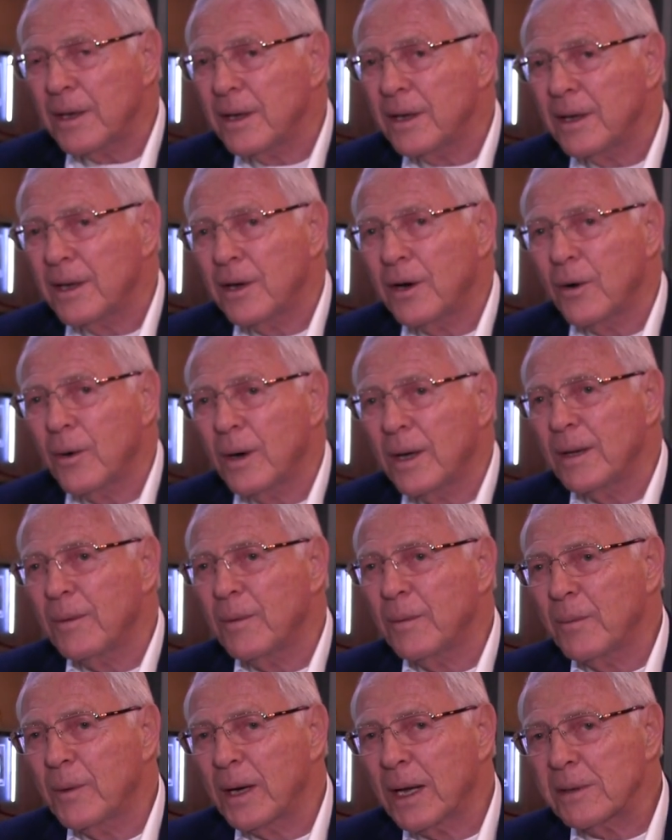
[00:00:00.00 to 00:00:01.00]
No,
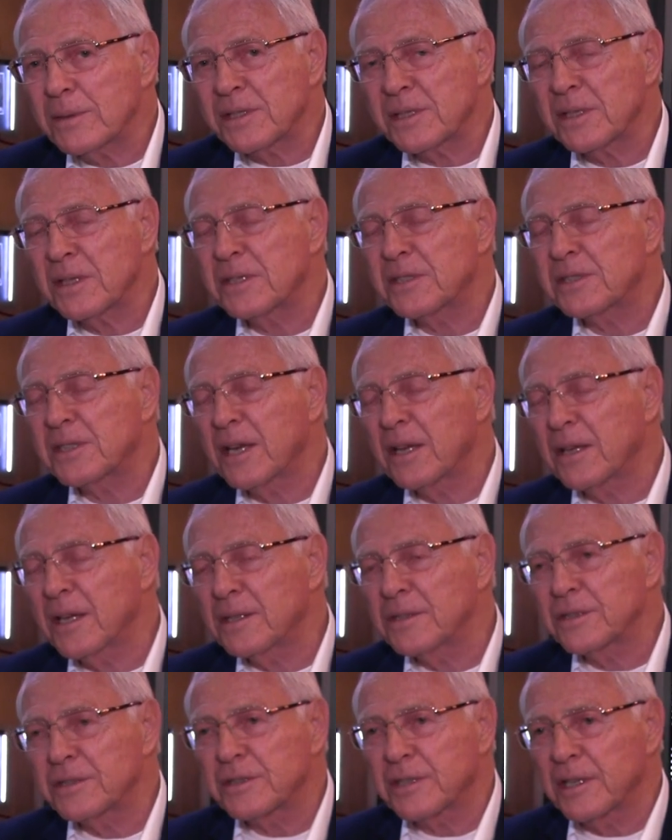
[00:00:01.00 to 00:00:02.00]
when I was in the state
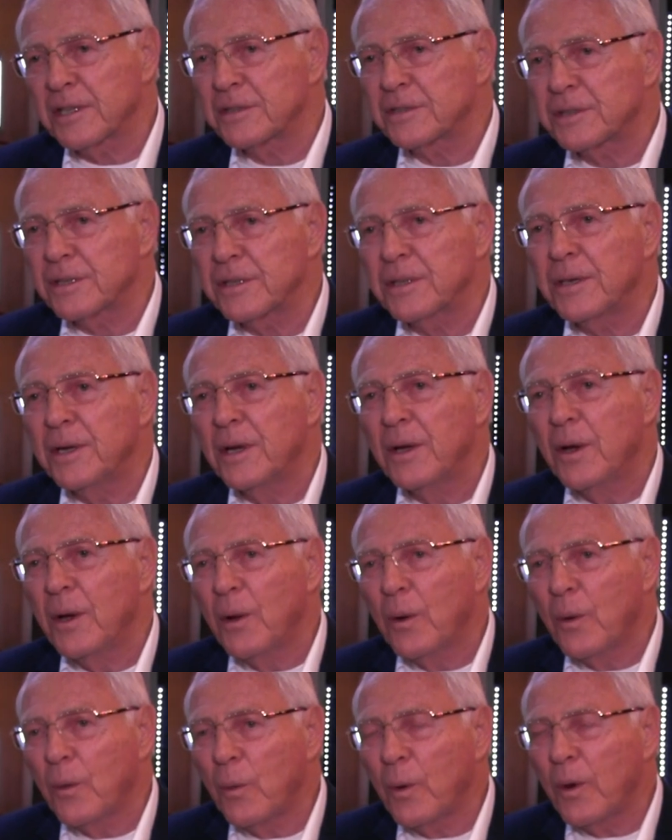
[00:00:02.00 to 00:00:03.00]
legislature,
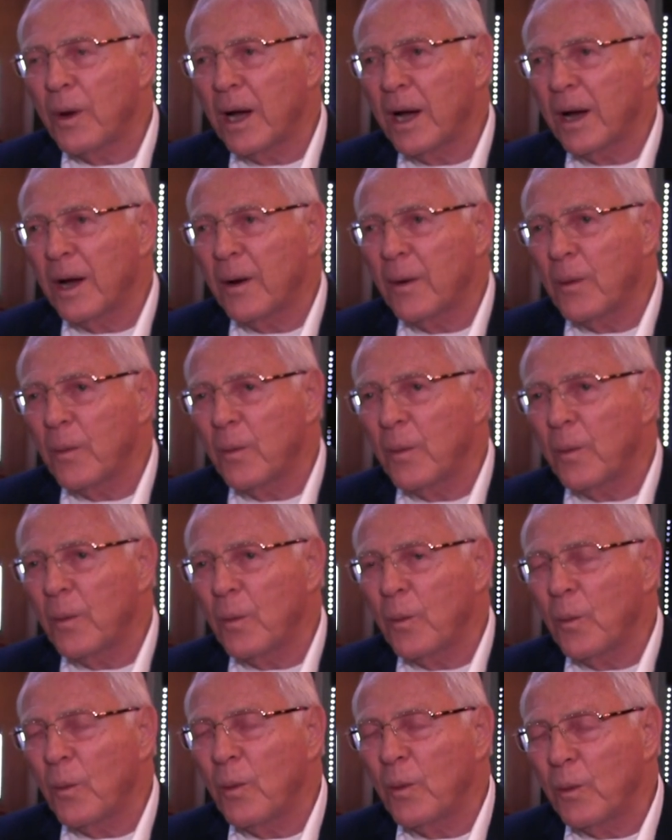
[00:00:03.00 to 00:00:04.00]

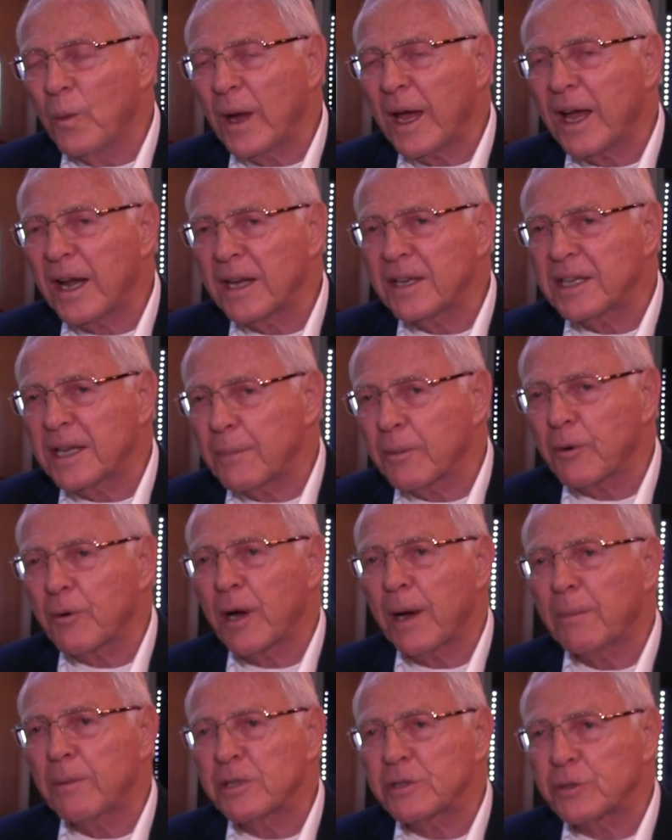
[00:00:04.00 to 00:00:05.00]
we had a
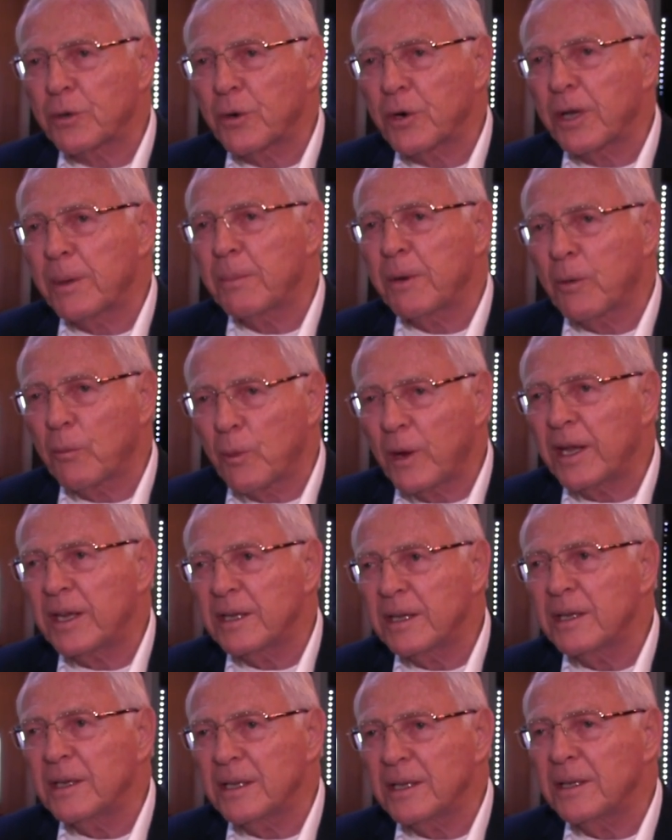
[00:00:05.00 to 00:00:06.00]
Democrat majority, but
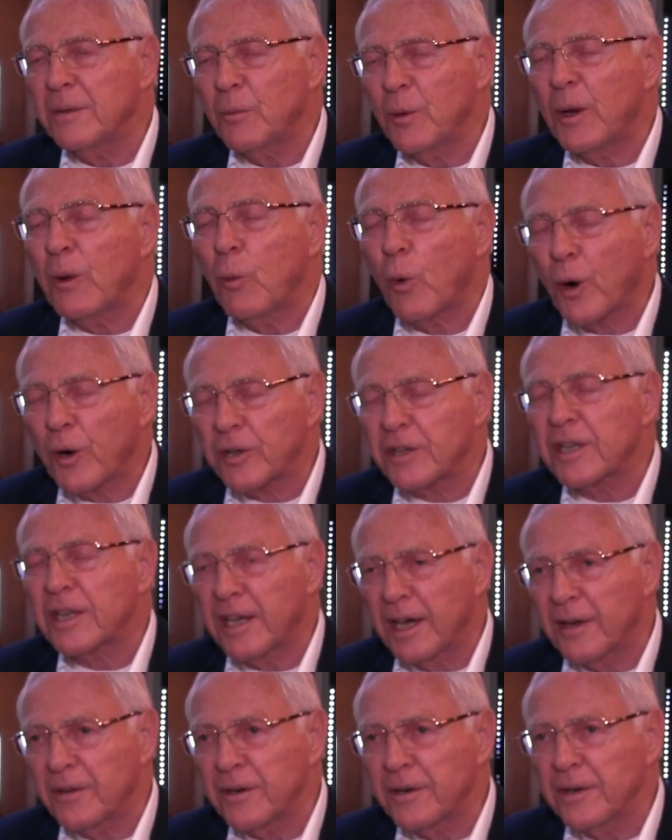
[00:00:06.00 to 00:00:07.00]
we worked
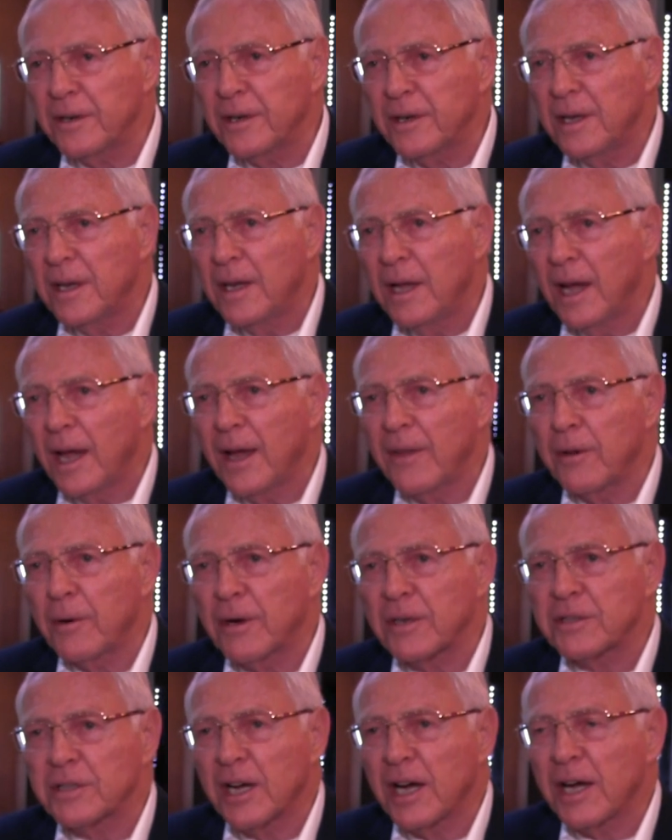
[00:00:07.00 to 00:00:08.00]
together. And there
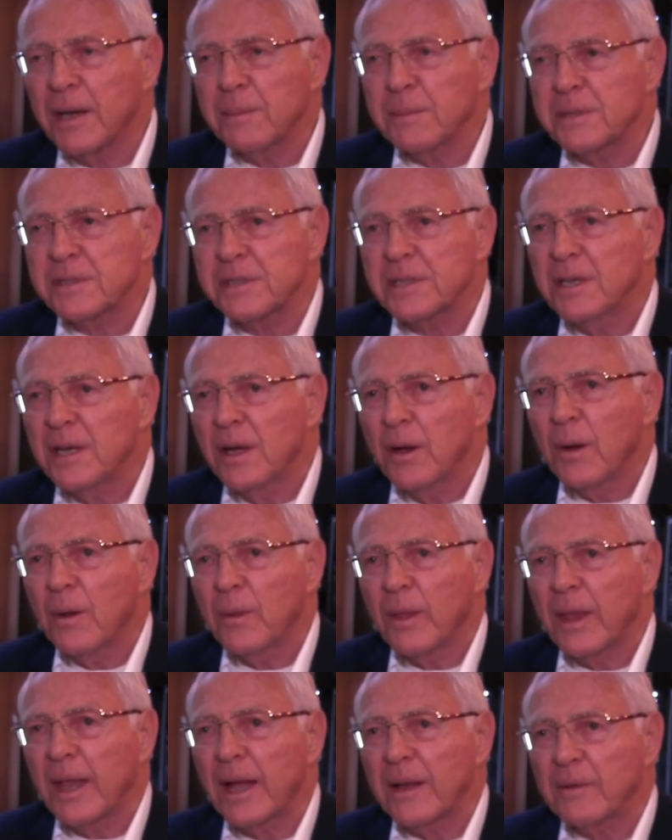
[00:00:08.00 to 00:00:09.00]
are times
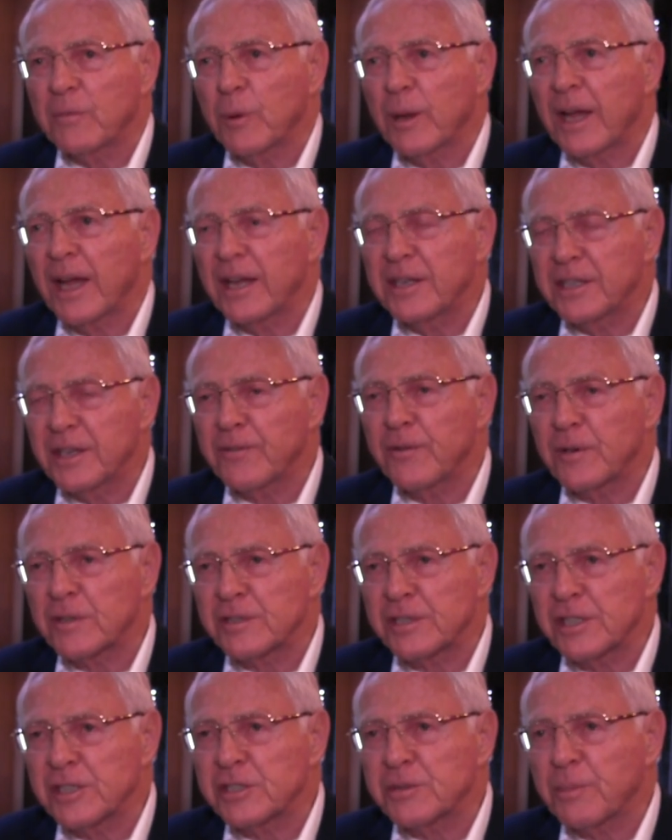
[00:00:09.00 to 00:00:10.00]
that we had
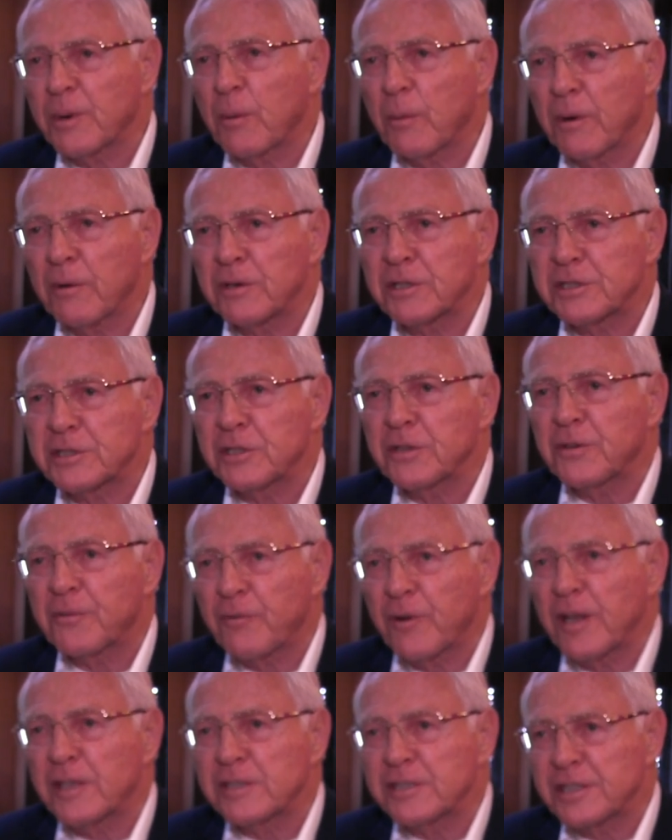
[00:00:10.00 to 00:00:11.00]
differences, but we were still
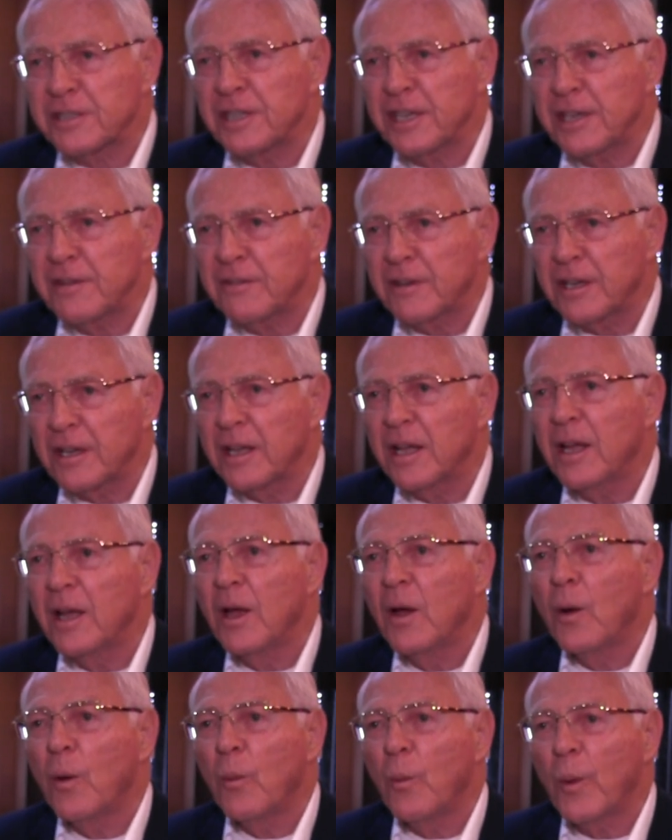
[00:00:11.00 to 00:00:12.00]
friends in the evening.
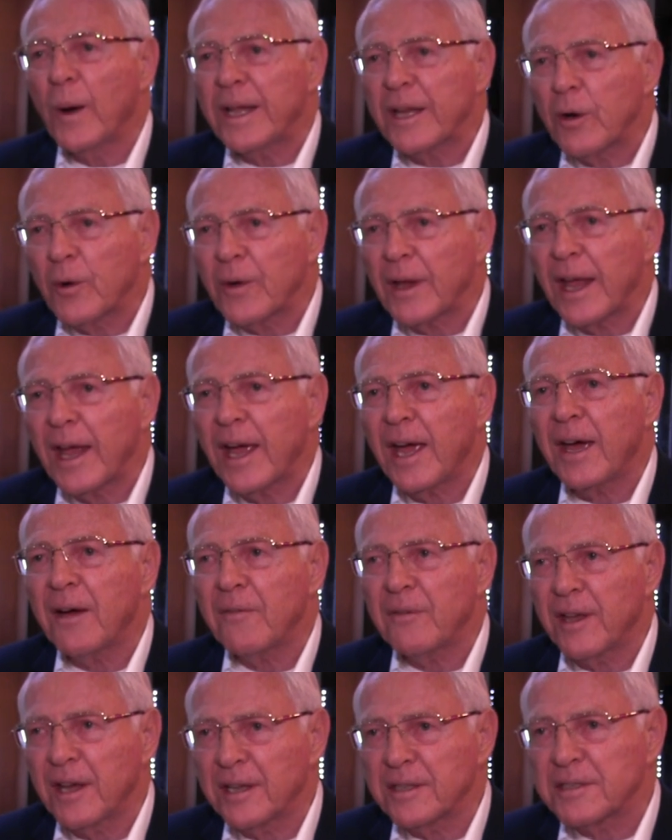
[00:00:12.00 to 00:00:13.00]
We don't
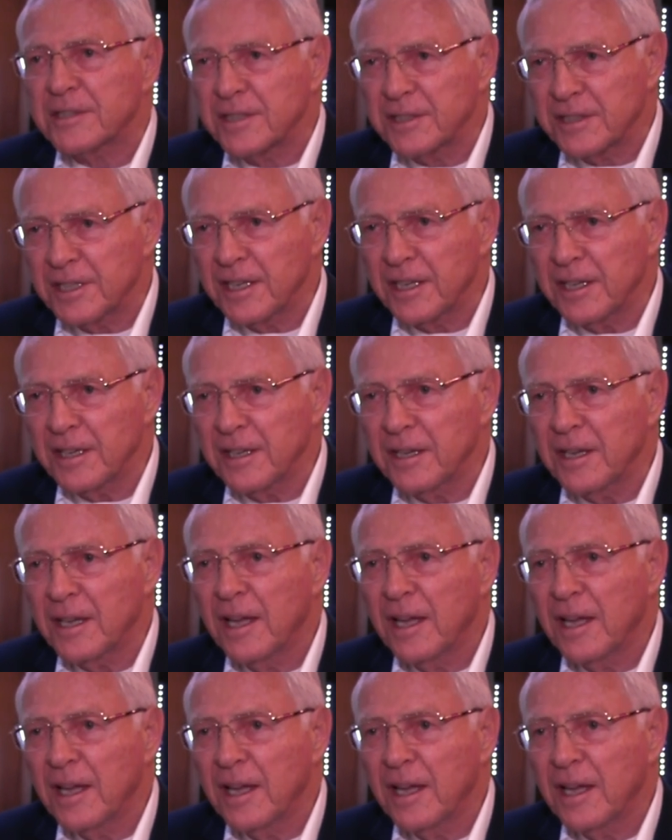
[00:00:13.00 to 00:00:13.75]
have that today.